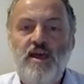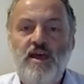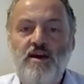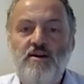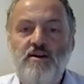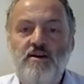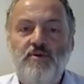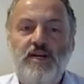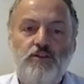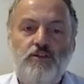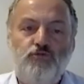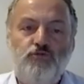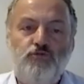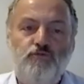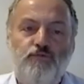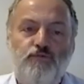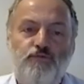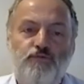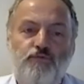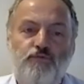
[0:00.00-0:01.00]
We need to
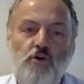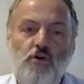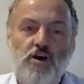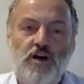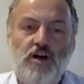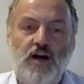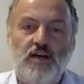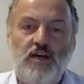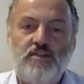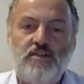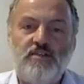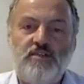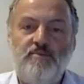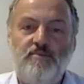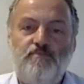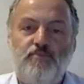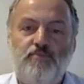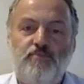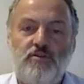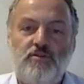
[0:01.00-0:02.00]
forecast the
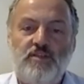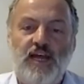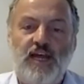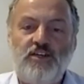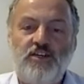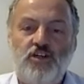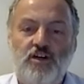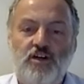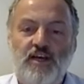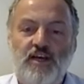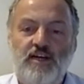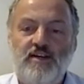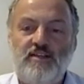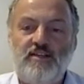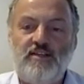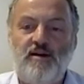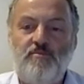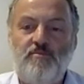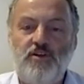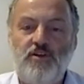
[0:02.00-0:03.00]
potential
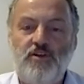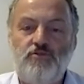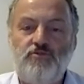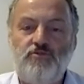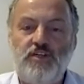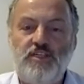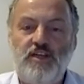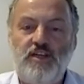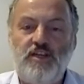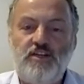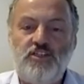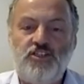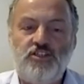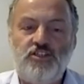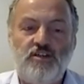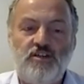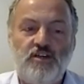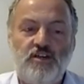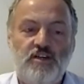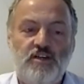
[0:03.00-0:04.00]
NRW
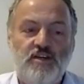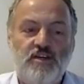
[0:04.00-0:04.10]
reduction.